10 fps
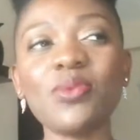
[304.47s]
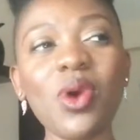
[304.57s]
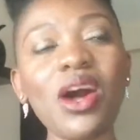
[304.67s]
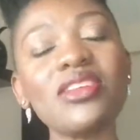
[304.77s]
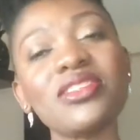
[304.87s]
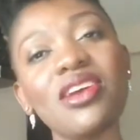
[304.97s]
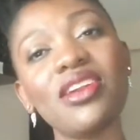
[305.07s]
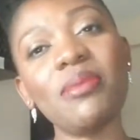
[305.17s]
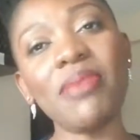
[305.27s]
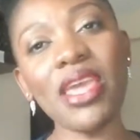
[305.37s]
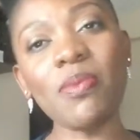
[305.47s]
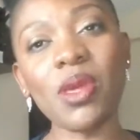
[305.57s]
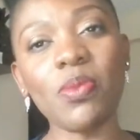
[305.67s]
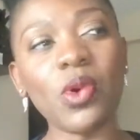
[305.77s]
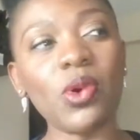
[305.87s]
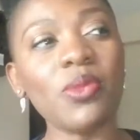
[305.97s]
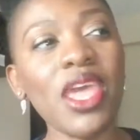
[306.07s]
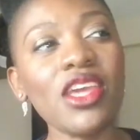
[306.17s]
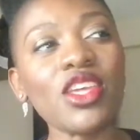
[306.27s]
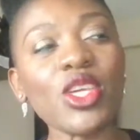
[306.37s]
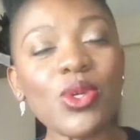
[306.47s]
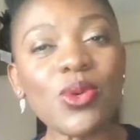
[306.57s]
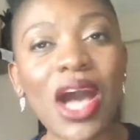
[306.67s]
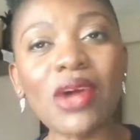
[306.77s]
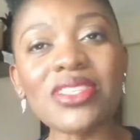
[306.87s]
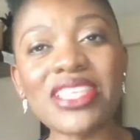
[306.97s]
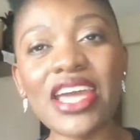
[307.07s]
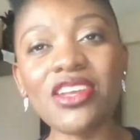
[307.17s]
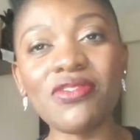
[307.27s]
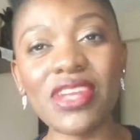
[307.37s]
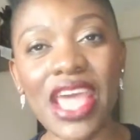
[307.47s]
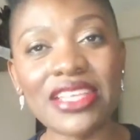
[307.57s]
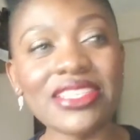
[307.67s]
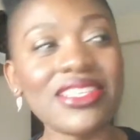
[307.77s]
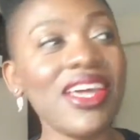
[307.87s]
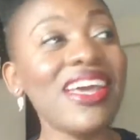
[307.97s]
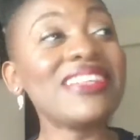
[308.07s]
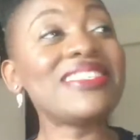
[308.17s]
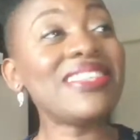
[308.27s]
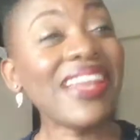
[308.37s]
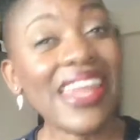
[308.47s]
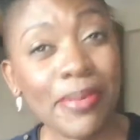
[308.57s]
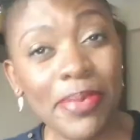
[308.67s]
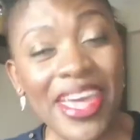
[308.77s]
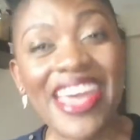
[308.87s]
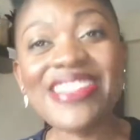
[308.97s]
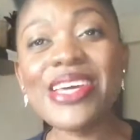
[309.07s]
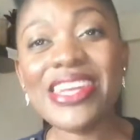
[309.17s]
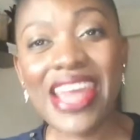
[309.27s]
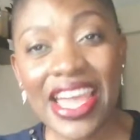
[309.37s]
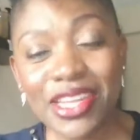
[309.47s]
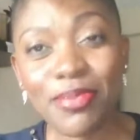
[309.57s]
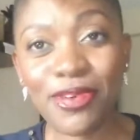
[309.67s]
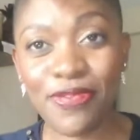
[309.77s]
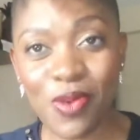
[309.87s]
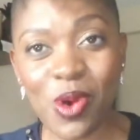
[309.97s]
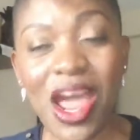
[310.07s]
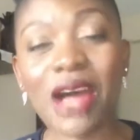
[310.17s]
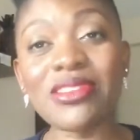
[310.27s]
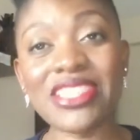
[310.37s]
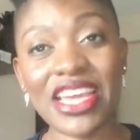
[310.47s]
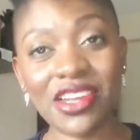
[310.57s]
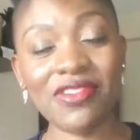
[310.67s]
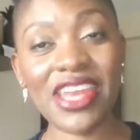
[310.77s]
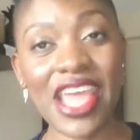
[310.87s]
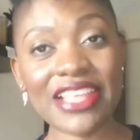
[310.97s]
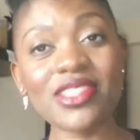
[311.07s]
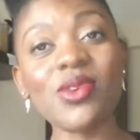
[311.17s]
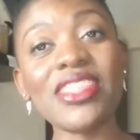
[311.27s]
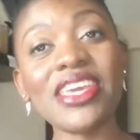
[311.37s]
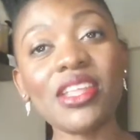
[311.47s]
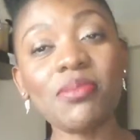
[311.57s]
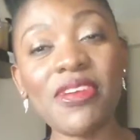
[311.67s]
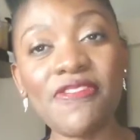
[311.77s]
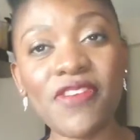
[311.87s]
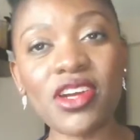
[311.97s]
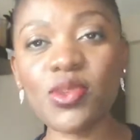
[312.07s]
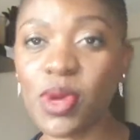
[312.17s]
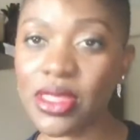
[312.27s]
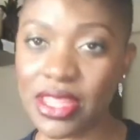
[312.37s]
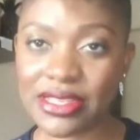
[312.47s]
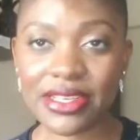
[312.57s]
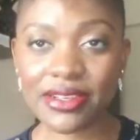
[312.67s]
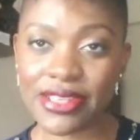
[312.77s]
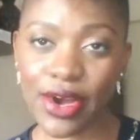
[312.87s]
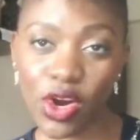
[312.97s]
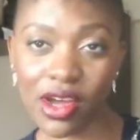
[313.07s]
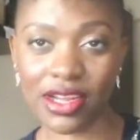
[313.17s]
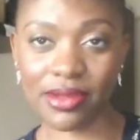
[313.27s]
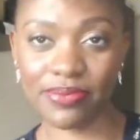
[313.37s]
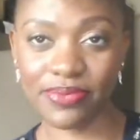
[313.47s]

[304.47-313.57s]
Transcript: what's gonna make people queue outside of Next, sleep the night before outside of Next, so they can be first when the sales are on.